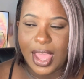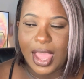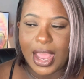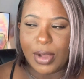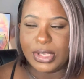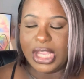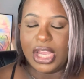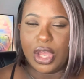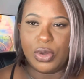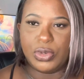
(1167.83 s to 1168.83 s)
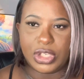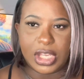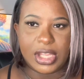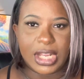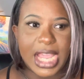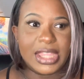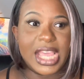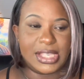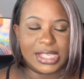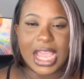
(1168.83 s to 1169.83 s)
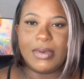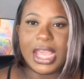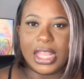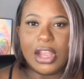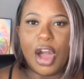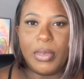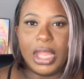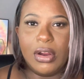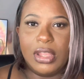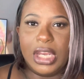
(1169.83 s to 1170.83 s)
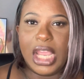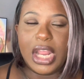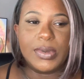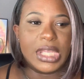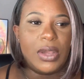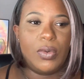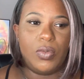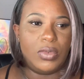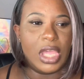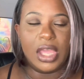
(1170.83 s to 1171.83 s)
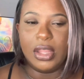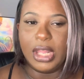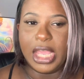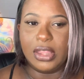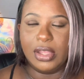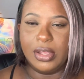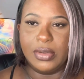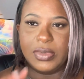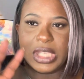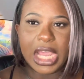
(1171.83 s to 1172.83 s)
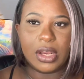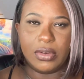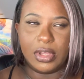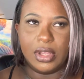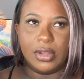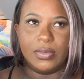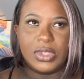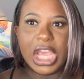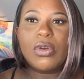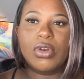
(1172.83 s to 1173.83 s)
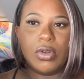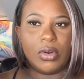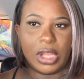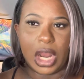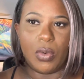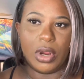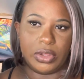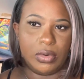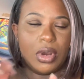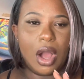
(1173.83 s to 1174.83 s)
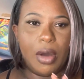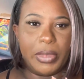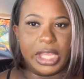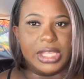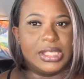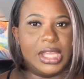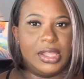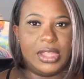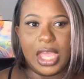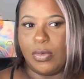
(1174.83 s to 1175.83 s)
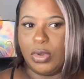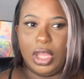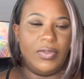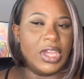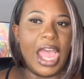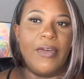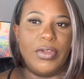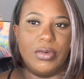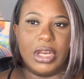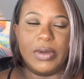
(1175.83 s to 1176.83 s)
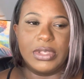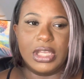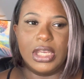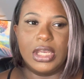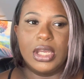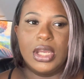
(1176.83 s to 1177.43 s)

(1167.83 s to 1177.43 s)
And I was like, oh shit. Like that same day, they called me later on the day. They was like, the tech recruiter that I worked through called me, and he said they would love to have you. And I was like,